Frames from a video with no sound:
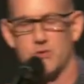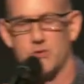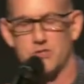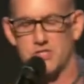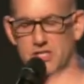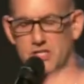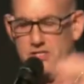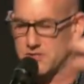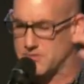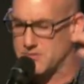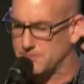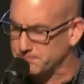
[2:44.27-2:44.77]
I was
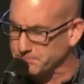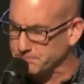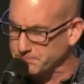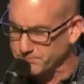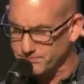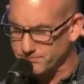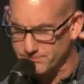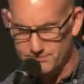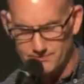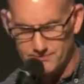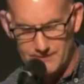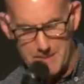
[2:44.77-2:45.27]
just
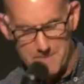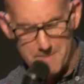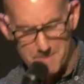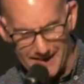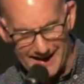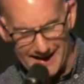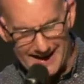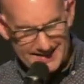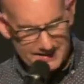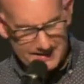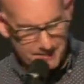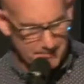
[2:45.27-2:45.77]

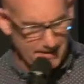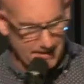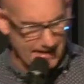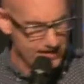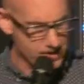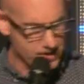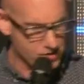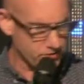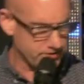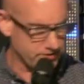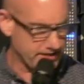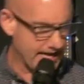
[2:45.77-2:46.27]
mind of
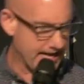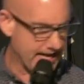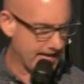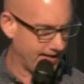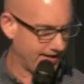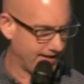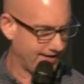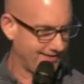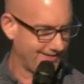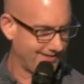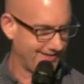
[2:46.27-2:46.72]
my own day.